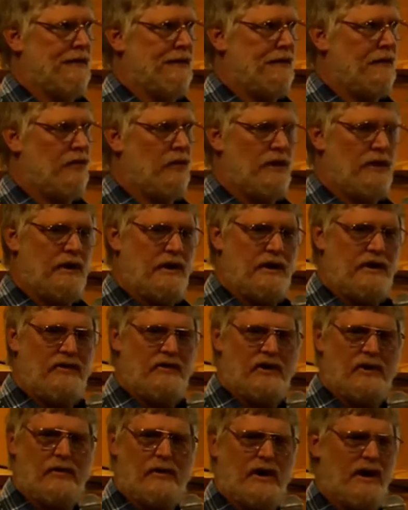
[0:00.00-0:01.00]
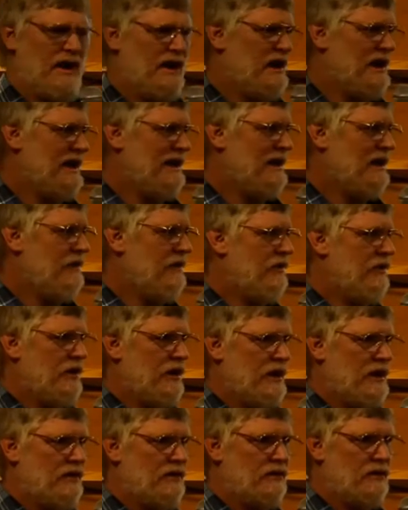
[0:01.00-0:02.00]
no oh, when did he start writing,
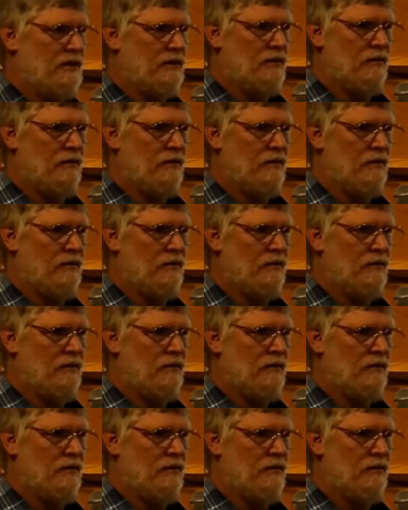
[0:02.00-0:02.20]
1930s?